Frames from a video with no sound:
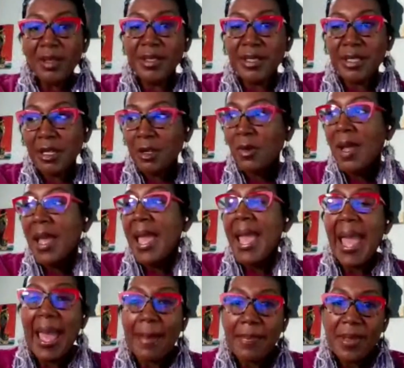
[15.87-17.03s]
So,
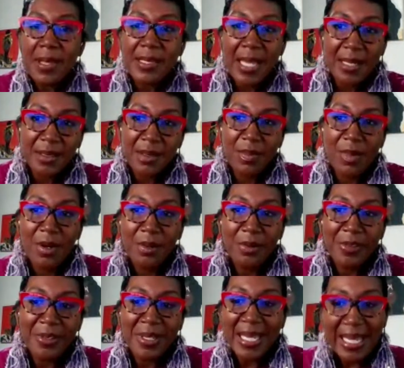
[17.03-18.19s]
happy Dr. Martin
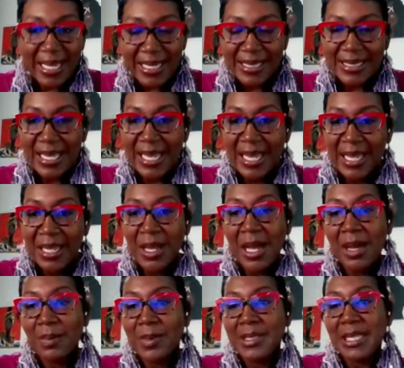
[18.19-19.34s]
Luther King Day.
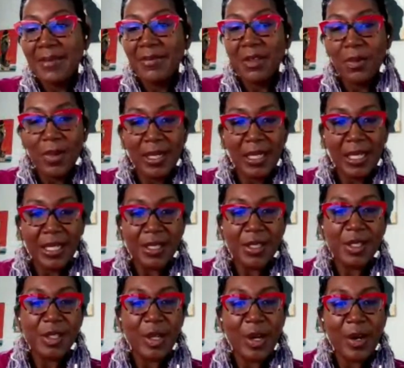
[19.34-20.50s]
We definitely want to get
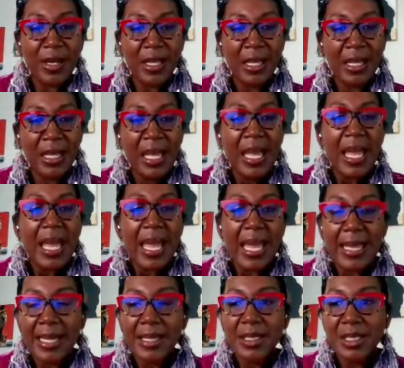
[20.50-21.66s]
started.
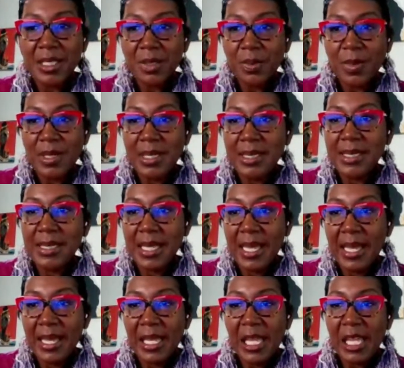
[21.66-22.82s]
And I just want to
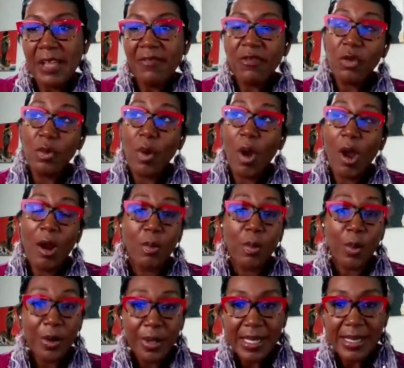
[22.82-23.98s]
say if you are
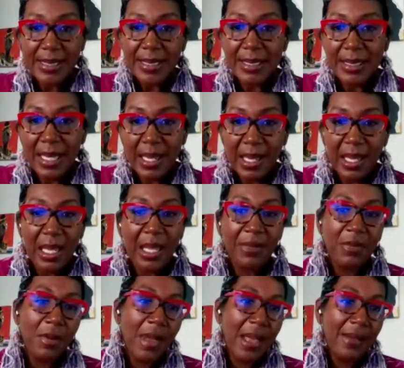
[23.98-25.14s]
working today,
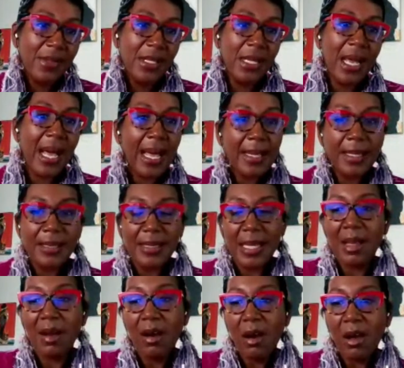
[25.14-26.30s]
if you have the
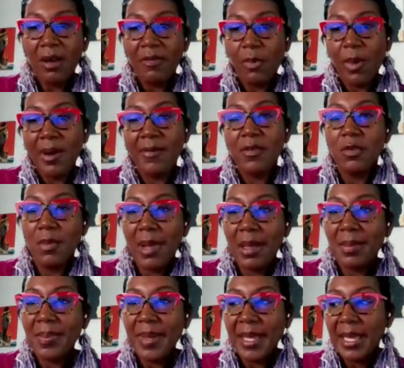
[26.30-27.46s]
holiday off, wherever you
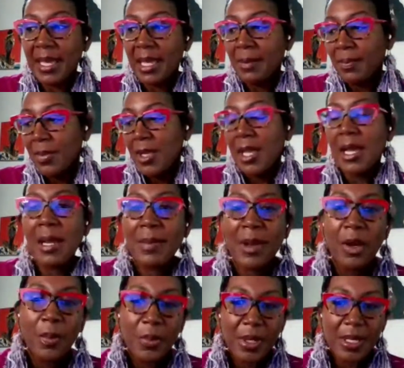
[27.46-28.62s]
might be, I
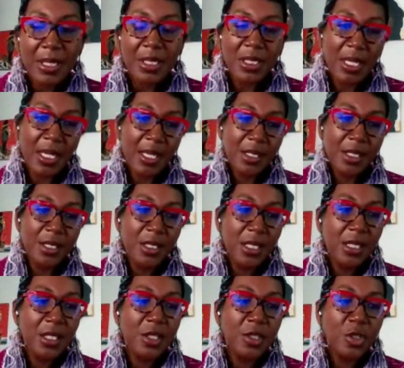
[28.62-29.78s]
hope you get a chance to
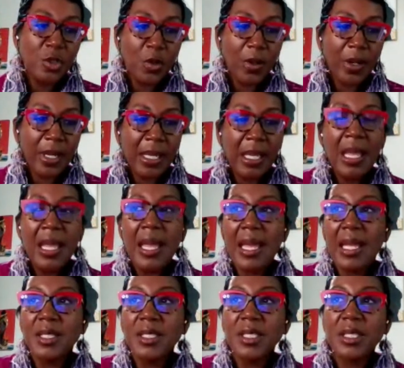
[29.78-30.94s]
just enjoy
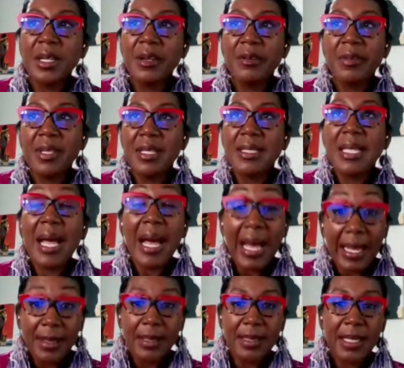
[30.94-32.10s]
and share this
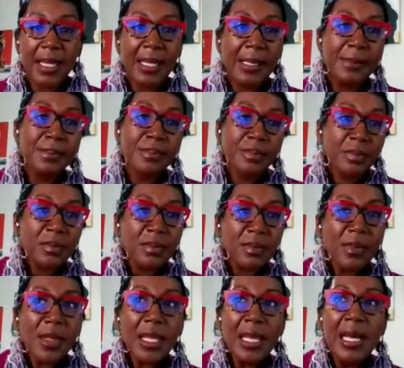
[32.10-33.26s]
holiday
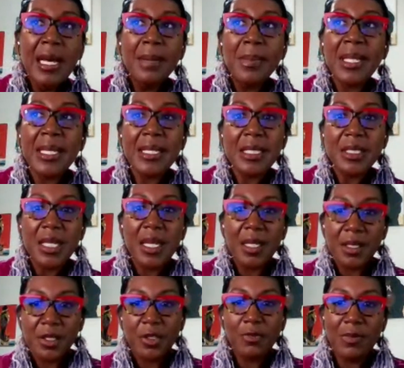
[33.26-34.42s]
and get a
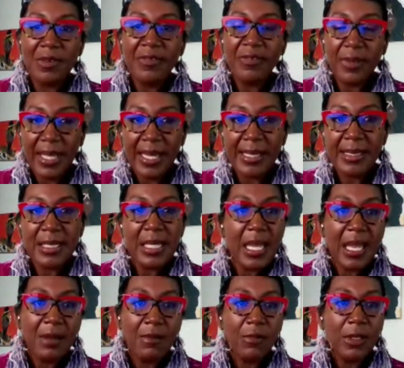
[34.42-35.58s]
chance to reflect
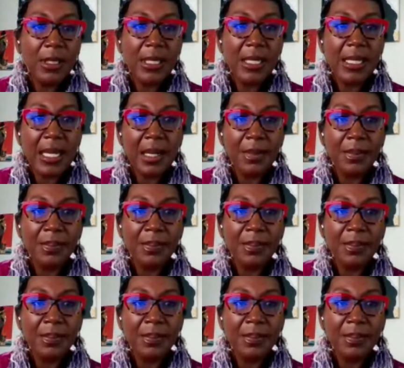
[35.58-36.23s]
and really